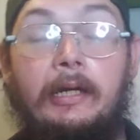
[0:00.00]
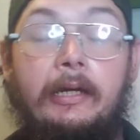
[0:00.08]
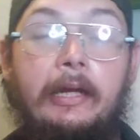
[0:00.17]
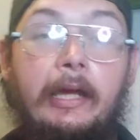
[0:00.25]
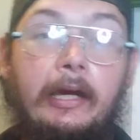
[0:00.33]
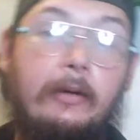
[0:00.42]

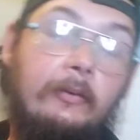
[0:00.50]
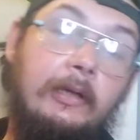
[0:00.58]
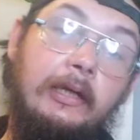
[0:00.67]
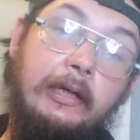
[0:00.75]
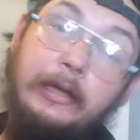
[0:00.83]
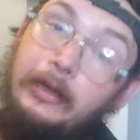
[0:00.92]
Now,
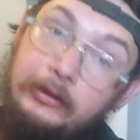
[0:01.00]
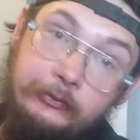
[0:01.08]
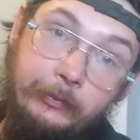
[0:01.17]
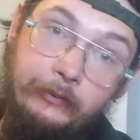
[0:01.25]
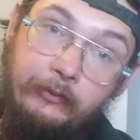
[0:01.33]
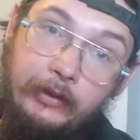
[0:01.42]
it didn't
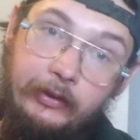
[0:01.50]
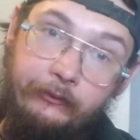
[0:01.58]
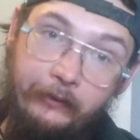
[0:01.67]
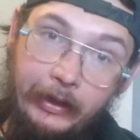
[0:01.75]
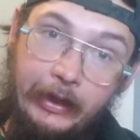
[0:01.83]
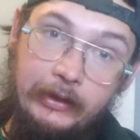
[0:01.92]
spin very
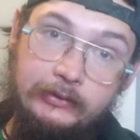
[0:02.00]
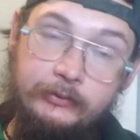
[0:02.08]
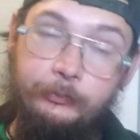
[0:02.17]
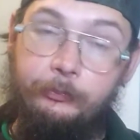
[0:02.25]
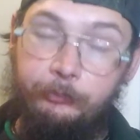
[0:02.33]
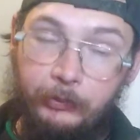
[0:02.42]
fast,
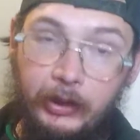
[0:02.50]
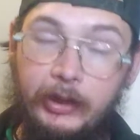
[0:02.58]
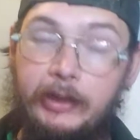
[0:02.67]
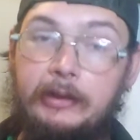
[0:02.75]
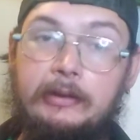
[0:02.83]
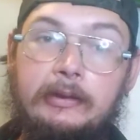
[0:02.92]

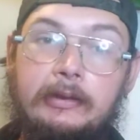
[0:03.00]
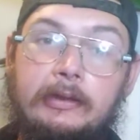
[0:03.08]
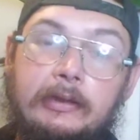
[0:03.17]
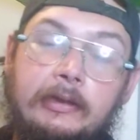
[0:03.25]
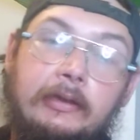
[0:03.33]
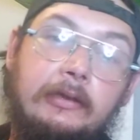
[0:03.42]
but
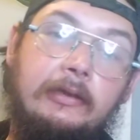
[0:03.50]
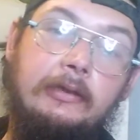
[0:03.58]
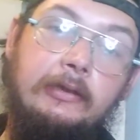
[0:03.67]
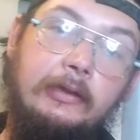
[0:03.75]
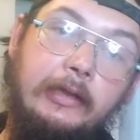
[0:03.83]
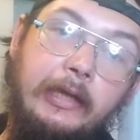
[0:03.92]

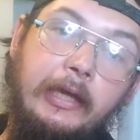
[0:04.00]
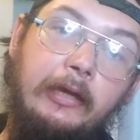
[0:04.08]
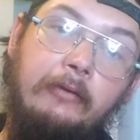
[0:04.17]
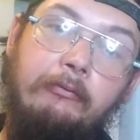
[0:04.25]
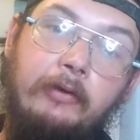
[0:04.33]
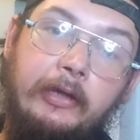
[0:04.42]

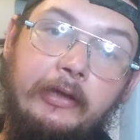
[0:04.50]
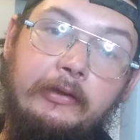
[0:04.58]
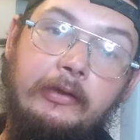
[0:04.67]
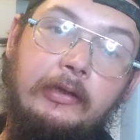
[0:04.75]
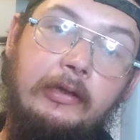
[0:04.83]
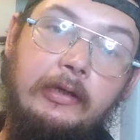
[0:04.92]
again, for like a
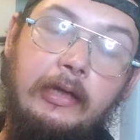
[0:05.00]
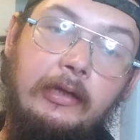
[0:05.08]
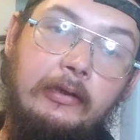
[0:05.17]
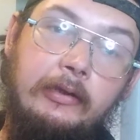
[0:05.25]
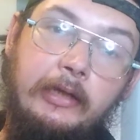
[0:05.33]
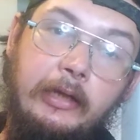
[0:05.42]

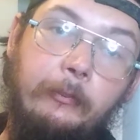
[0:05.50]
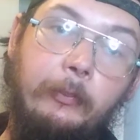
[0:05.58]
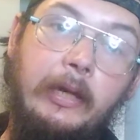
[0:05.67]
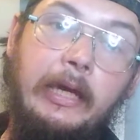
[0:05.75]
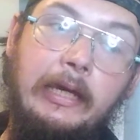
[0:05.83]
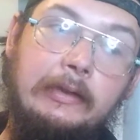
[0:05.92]
$30
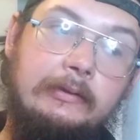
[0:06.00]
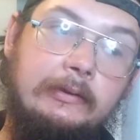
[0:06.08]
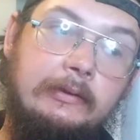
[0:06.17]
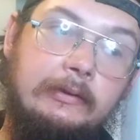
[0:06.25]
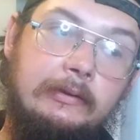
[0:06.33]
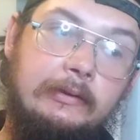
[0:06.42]
impact,
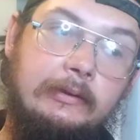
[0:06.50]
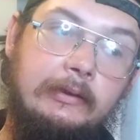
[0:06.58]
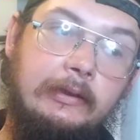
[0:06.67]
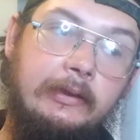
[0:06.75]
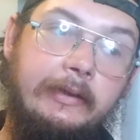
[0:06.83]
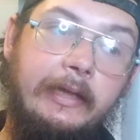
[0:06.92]

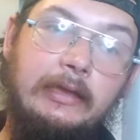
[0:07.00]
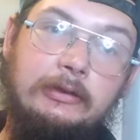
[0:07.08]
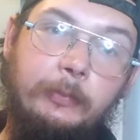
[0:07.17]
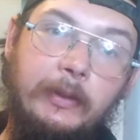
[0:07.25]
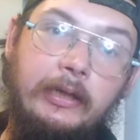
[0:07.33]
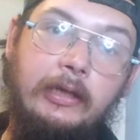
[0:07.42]
it
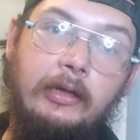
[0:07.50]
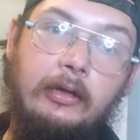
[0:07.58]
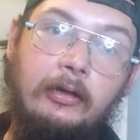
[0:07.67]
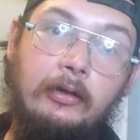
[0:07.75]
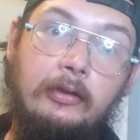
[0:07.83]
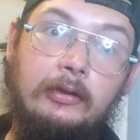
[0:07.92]
spinning at
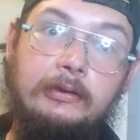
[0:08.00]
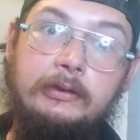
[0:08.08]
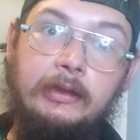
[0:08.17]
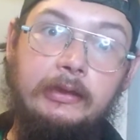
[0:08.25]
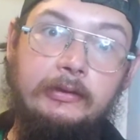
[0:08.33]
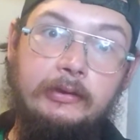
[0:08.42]
all is
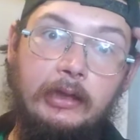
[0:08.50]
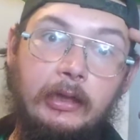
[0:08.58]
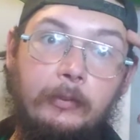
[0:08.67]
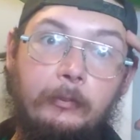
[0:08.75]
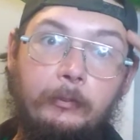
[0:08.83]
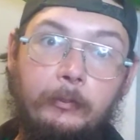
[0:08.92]
just
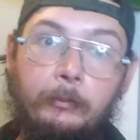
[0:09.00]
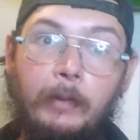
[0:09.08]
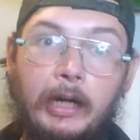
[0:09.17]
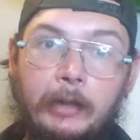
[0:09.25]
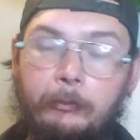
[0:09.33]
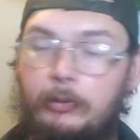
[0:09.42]

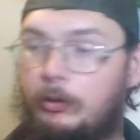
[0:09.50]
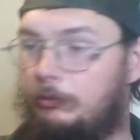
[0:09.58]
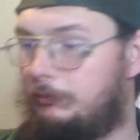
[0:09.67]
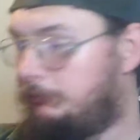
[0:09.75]
mind blowing.